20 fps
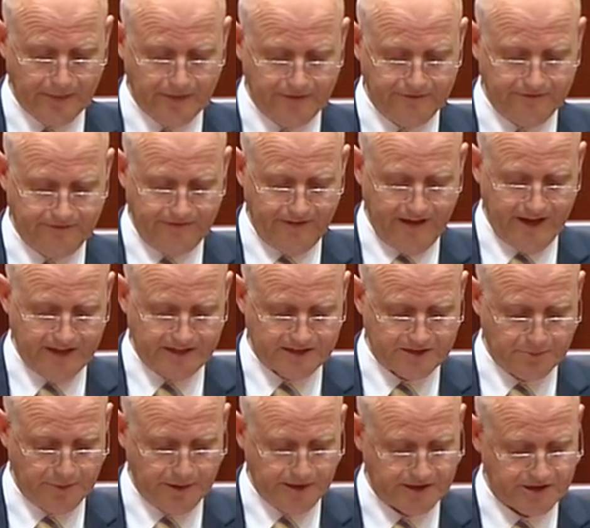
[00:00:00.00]
than fair
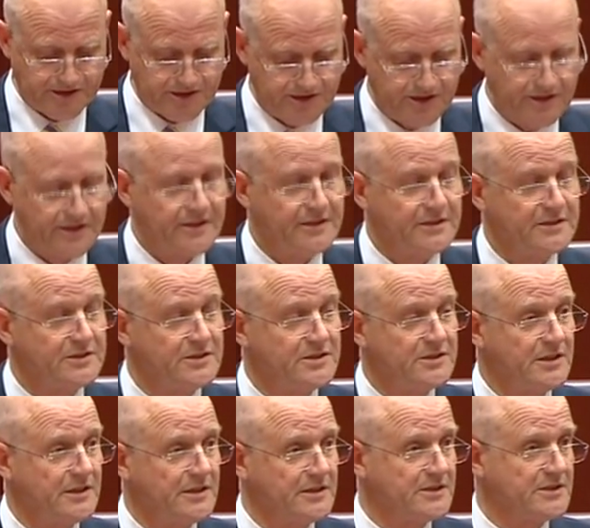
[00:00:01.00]
speech,
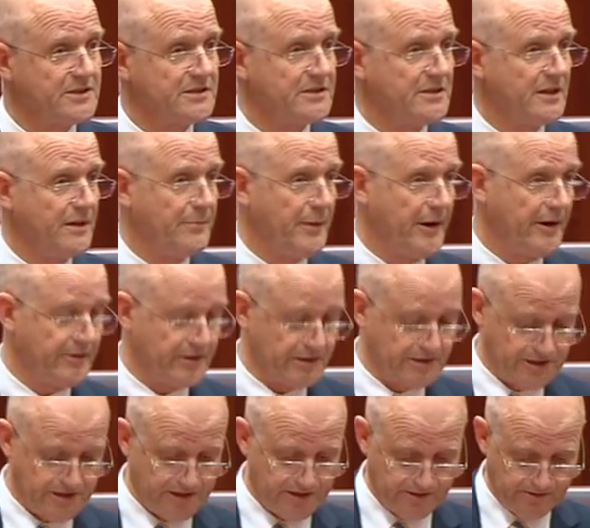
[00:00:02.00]
since, apparently
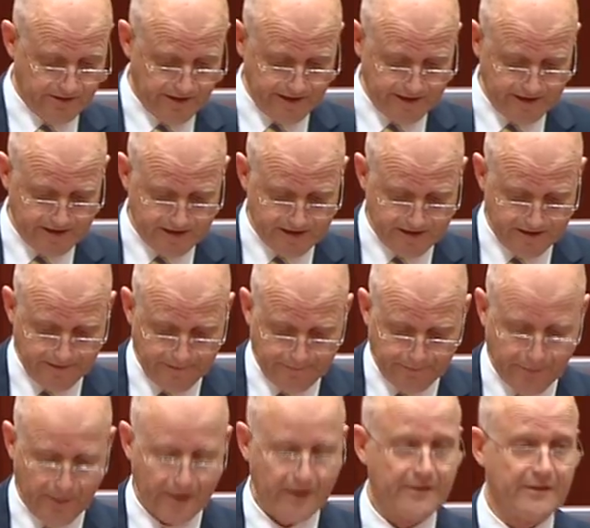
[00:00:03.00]
to the Greens,
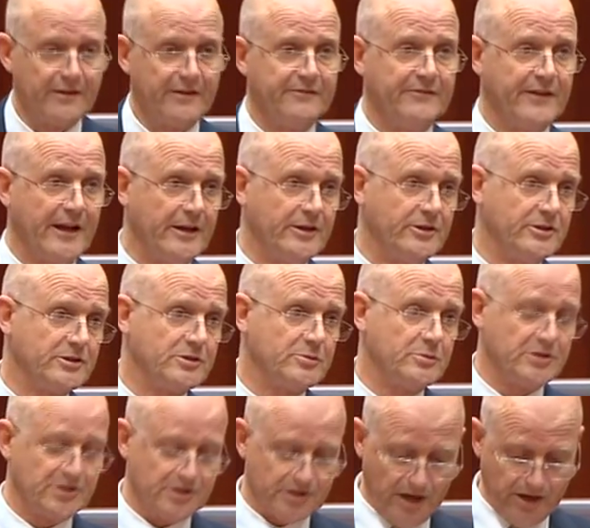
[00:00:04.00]
their values
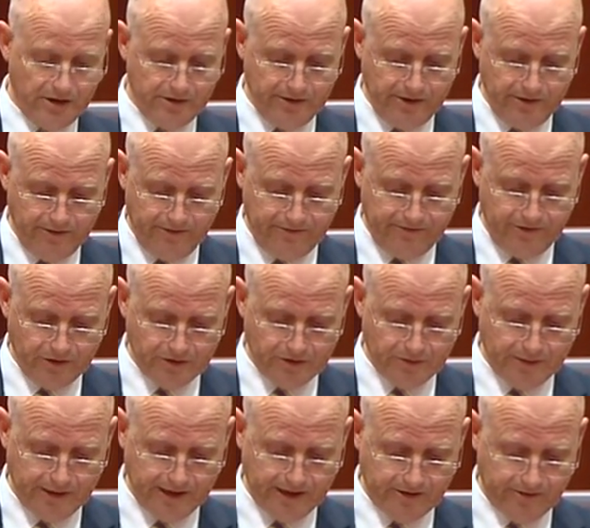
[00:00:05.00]
were so
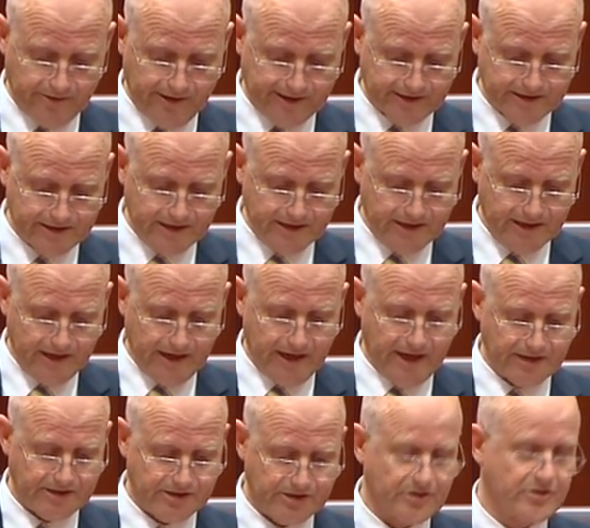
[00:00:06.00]
irrefutably correct
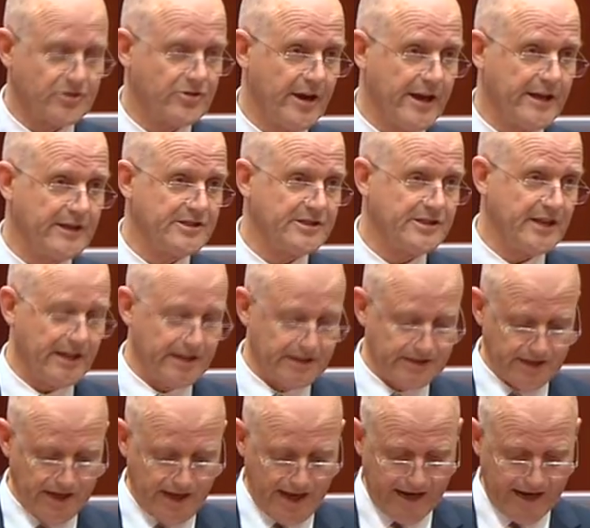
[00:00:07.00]
as to transcend